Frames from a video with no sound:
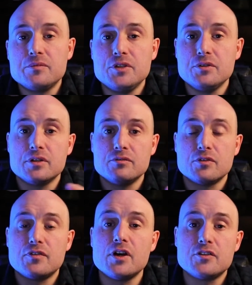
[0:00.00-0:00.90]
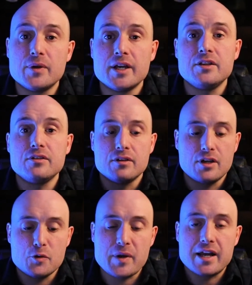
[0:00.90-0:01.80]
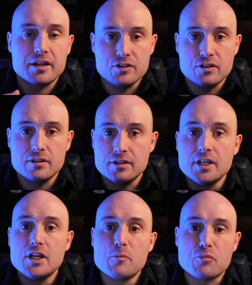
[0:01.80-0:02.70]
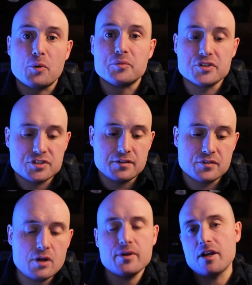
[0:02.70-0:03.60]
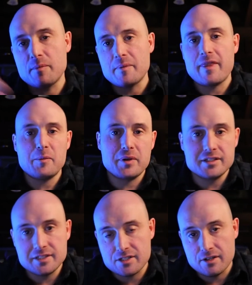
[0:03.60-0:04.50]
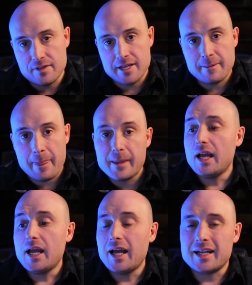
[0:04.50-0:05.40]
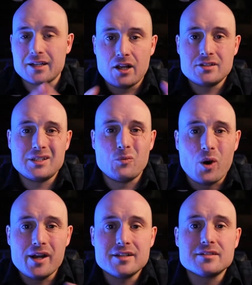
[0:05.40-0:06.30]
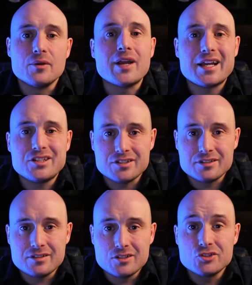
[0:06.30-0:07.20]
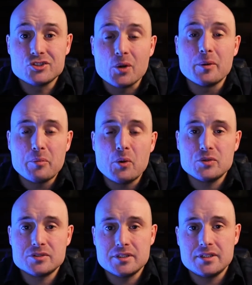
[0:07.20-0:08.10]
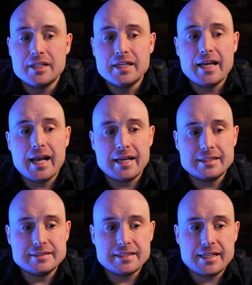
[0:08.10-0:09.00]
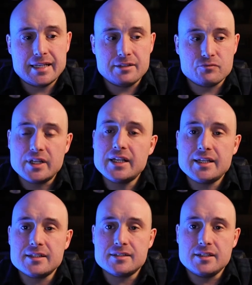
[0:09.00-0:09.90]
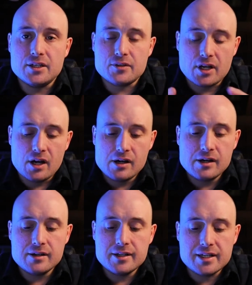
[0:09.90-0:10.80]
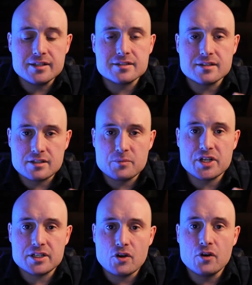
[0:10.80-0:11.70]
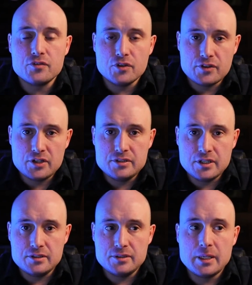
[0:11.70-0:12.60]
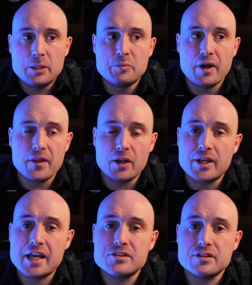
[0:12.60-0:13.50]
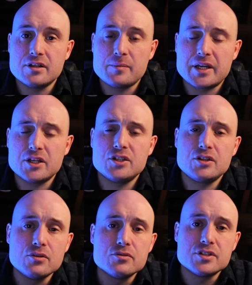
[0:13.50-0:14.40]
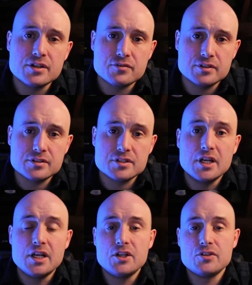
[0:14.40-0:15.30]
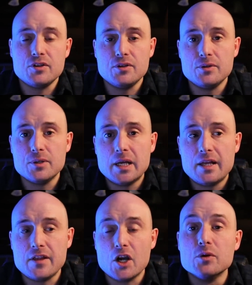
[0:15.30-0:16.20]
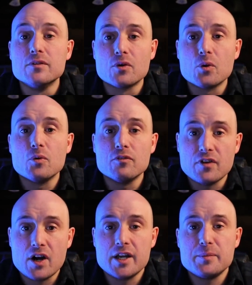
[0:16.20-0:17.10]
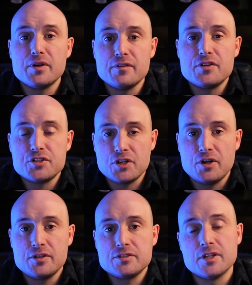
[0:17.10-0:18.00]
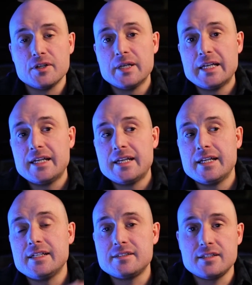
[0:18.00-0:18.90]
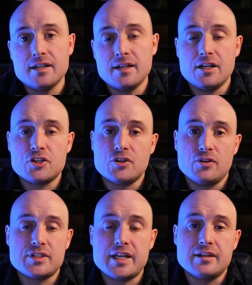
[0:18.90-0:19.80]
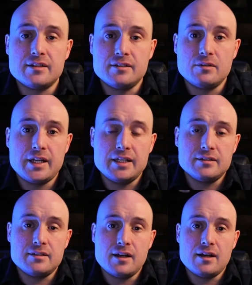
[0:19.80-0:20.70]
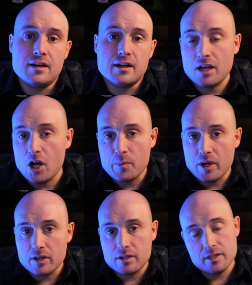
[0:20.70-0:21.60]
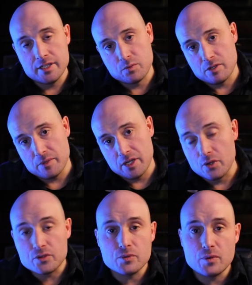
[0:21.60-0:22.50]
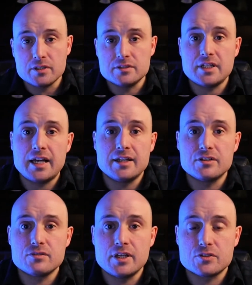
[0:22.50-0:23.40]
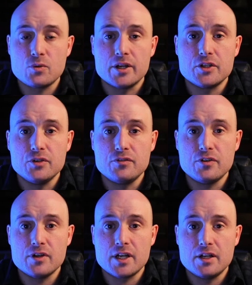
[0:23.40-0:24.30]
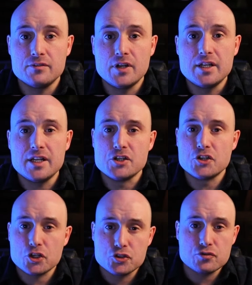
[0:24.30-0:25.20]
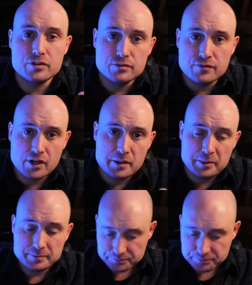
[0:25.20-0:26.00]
you can refer to it and you can go back and you can prompt yourself to go, oh yeah, I remember that place, let's go there. And lastly, why is location so important? And it really is, the car is the subject of your photo, but the location can make a huge difference to the overall vibe of the shot. So here's a shot taken in a car park. It's one of my local ones, and it's quite good for a kind of industrial vibe.